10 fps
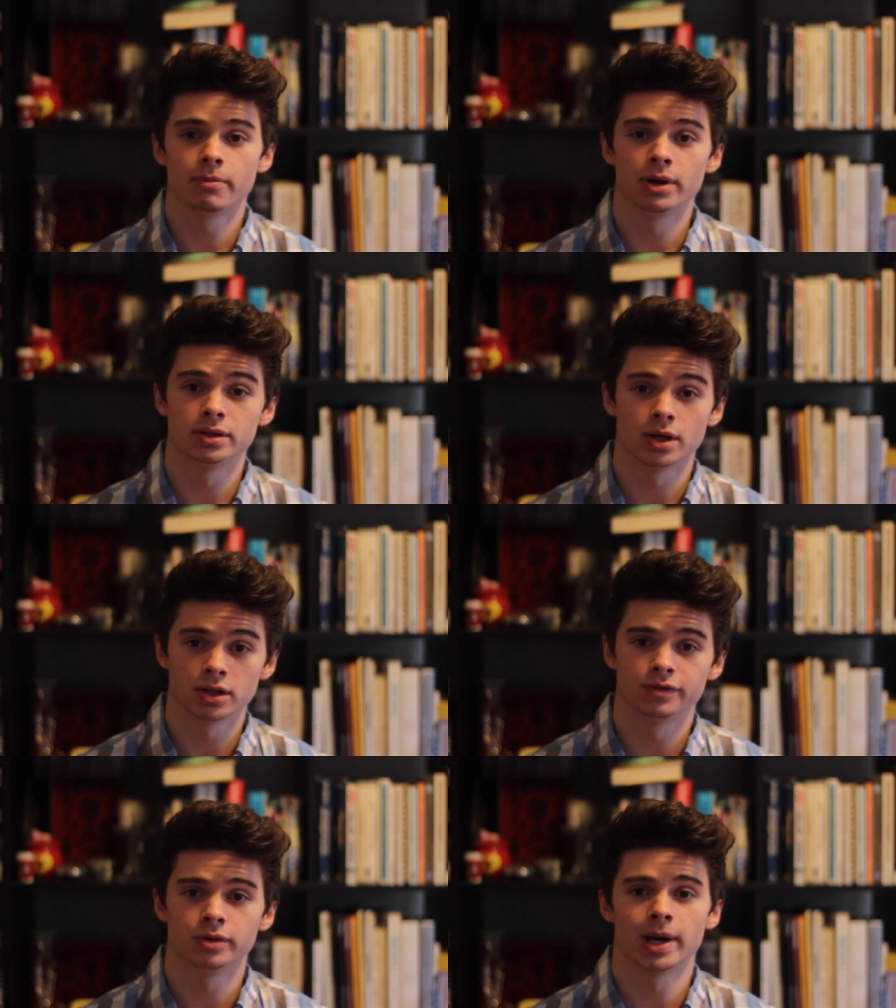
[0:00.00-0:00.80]
But it's hard
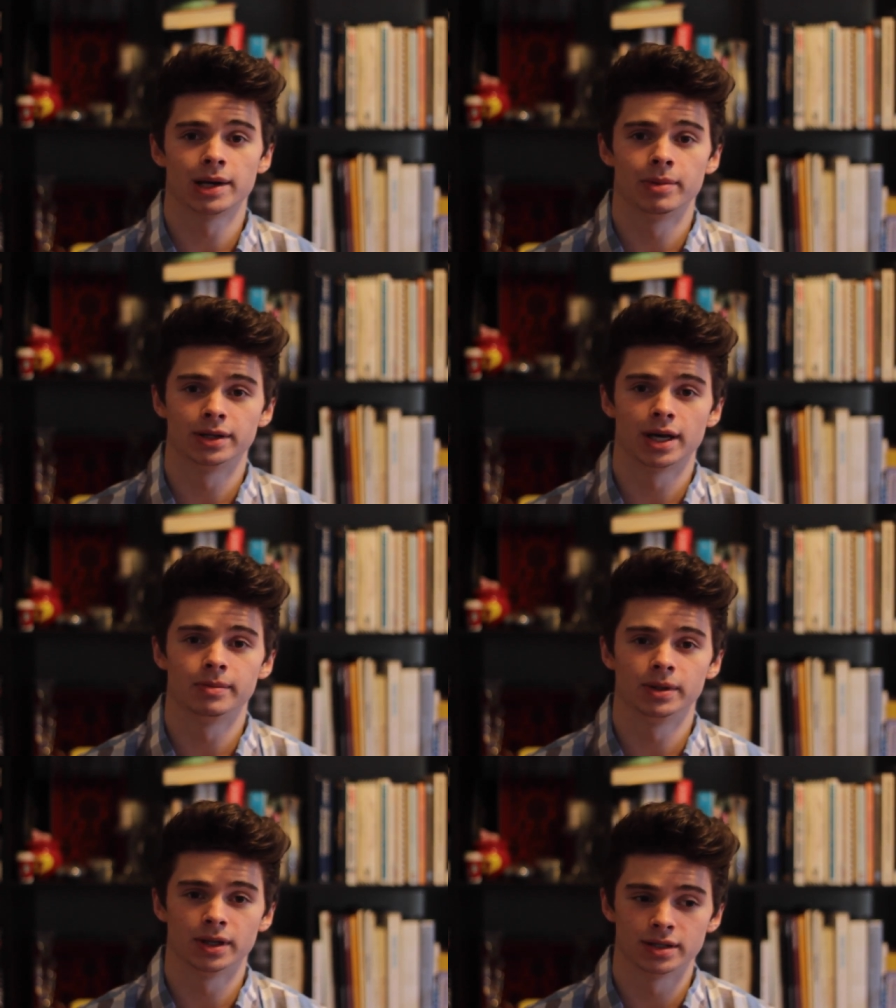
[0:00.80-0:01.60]
to feel bad about that
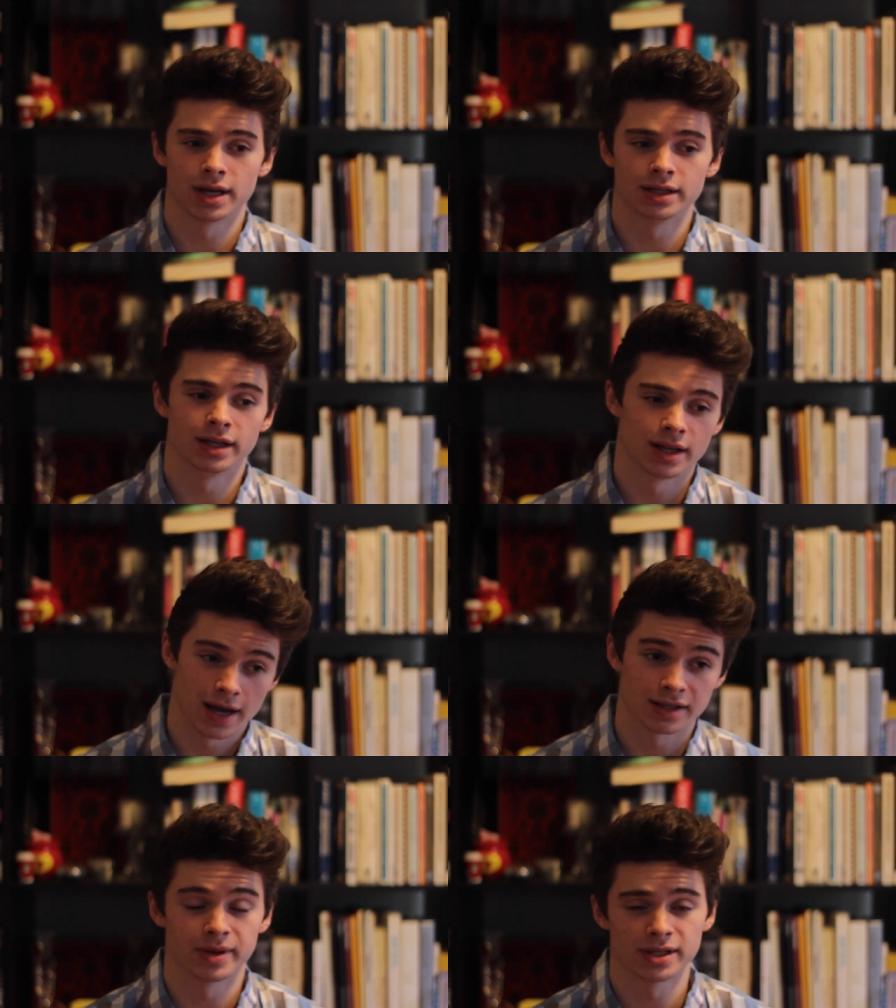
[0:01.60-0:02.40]
because I did
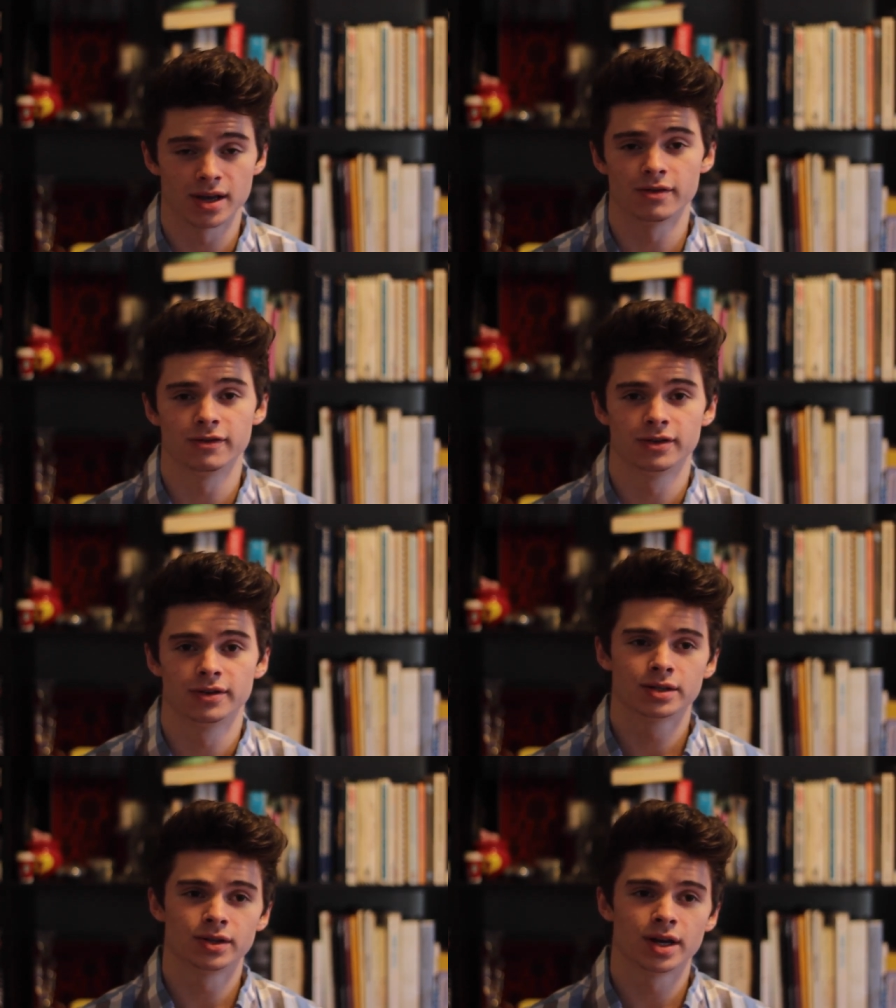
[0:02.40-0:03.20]
that to myself.
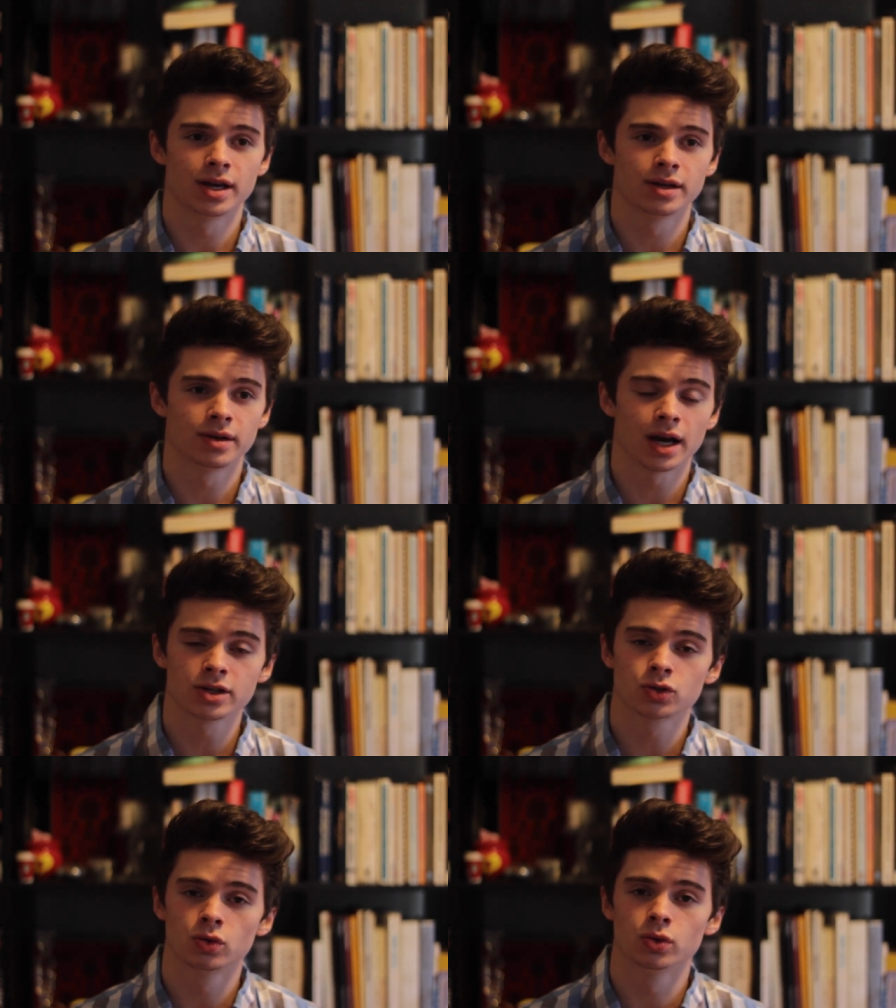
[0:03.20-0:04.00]
So then, high
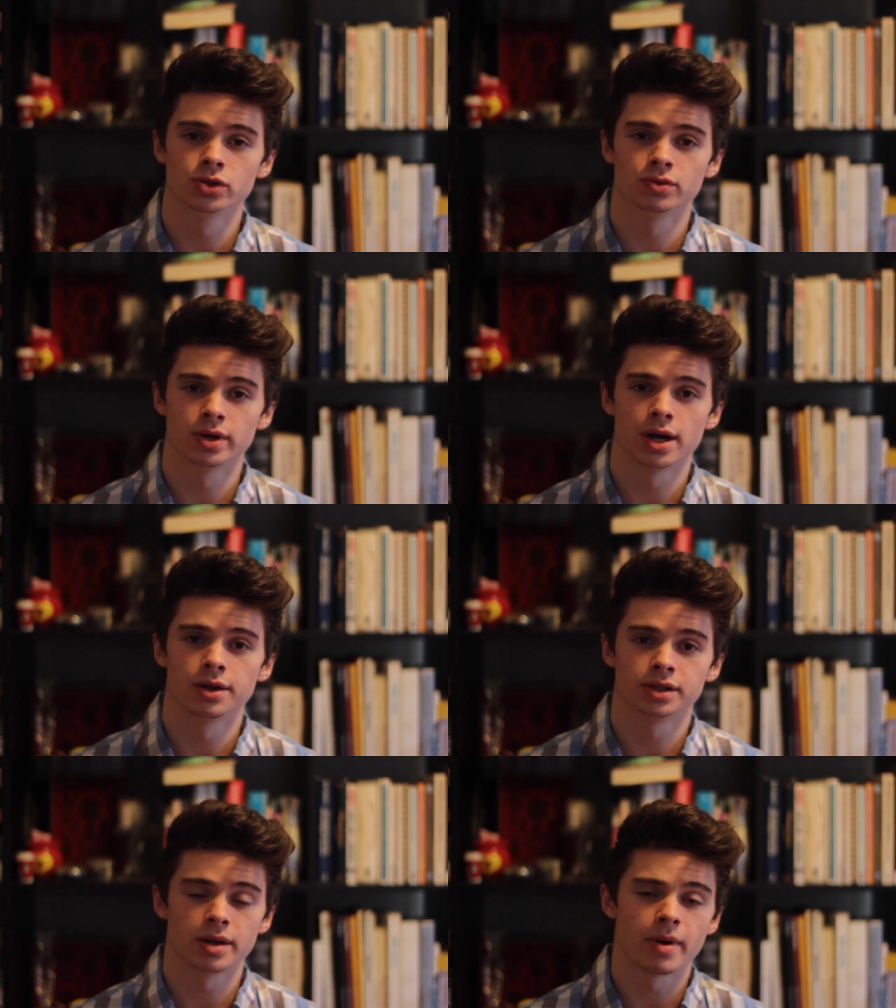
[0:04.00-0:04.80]
school rolls
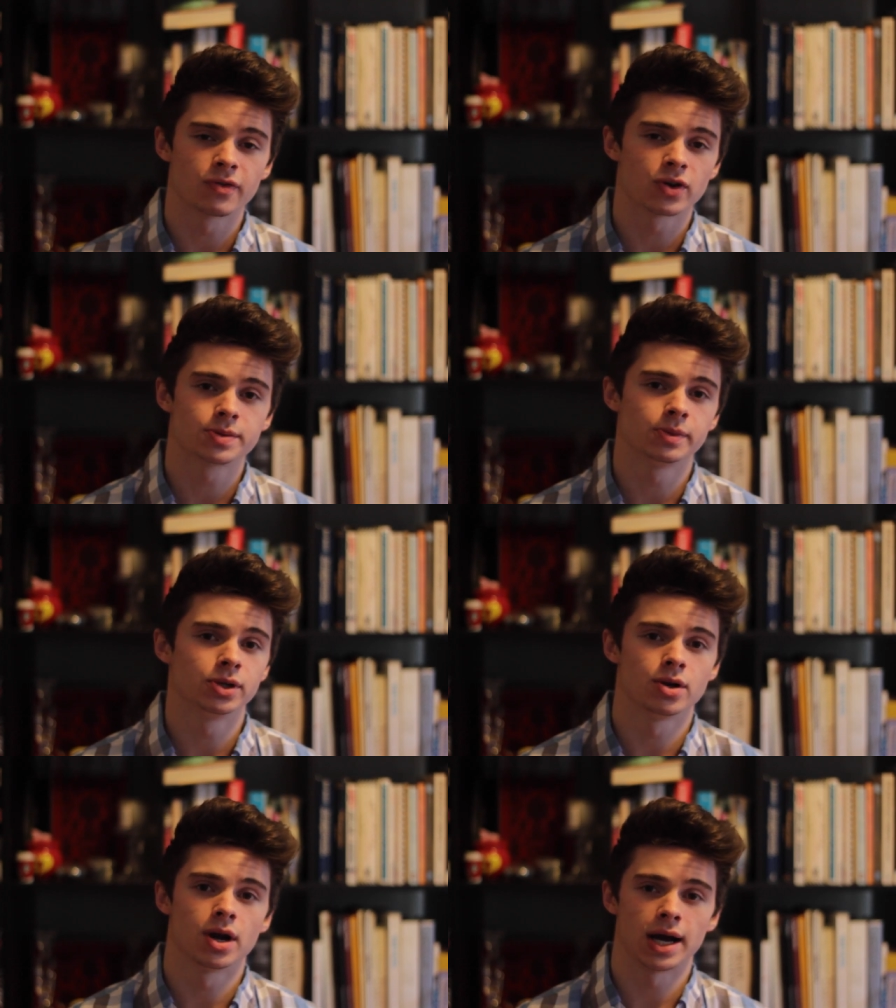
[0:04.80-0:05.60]
around, and my freshman
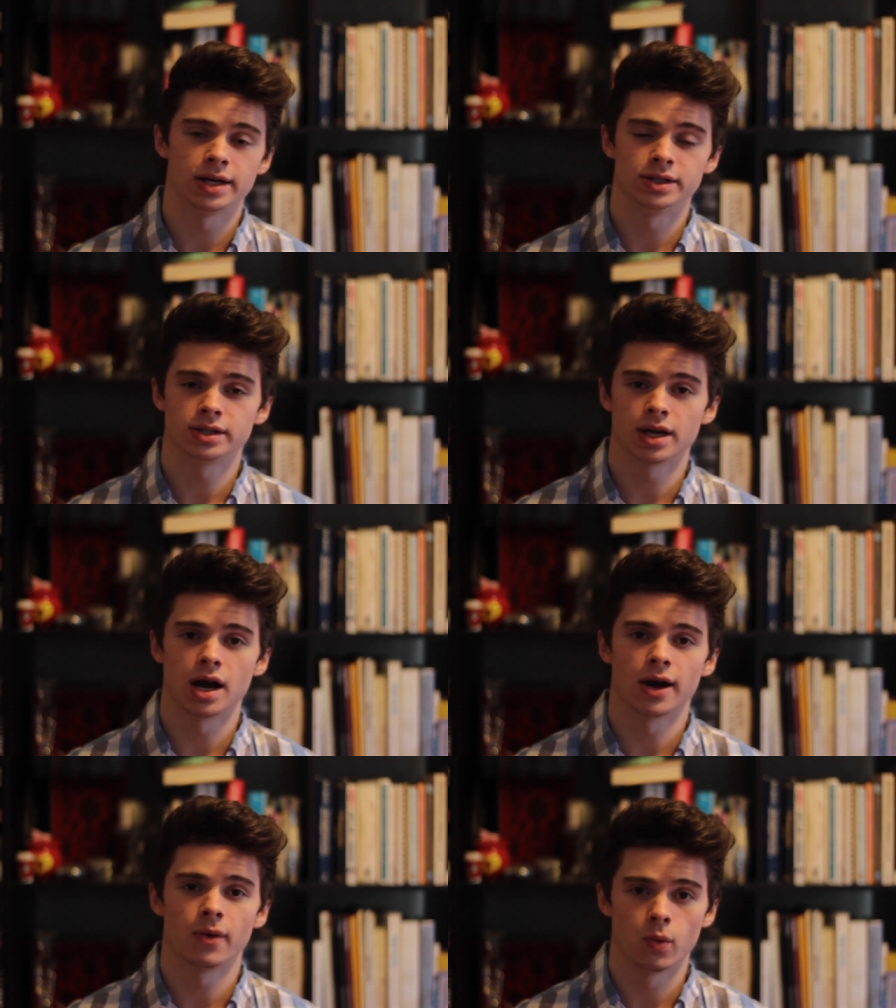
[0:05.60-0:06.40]
year, I just
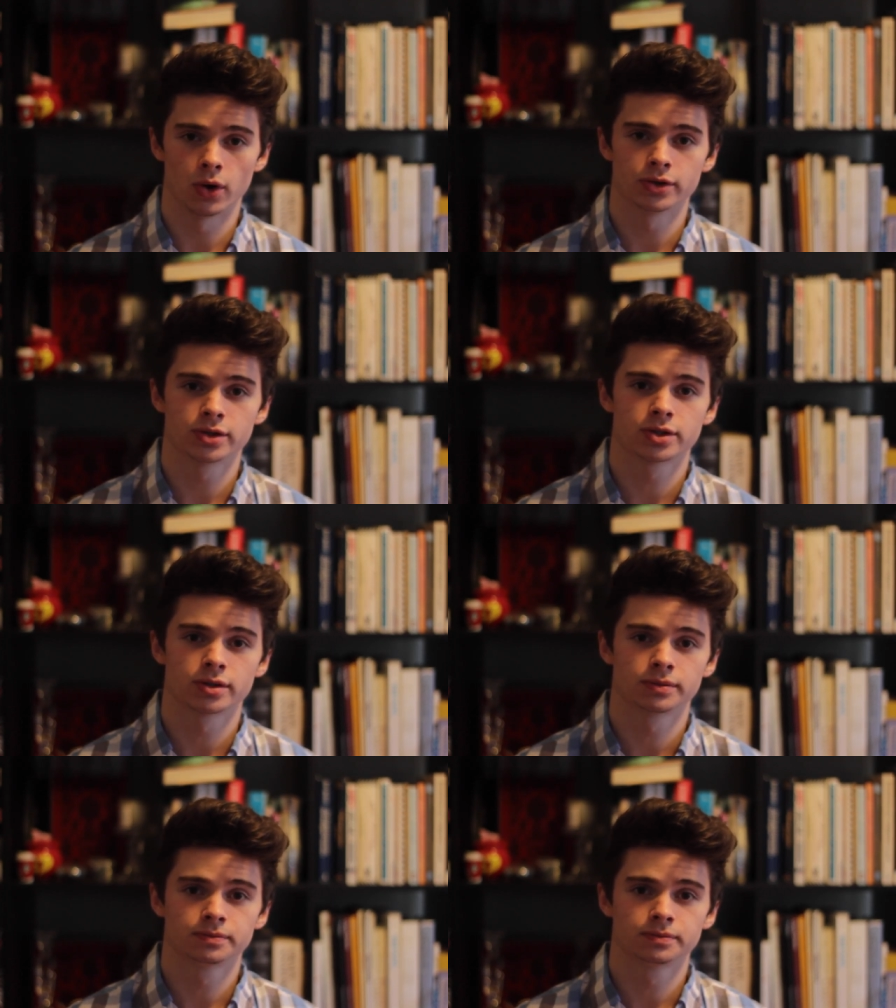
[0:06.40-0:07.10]
got worse.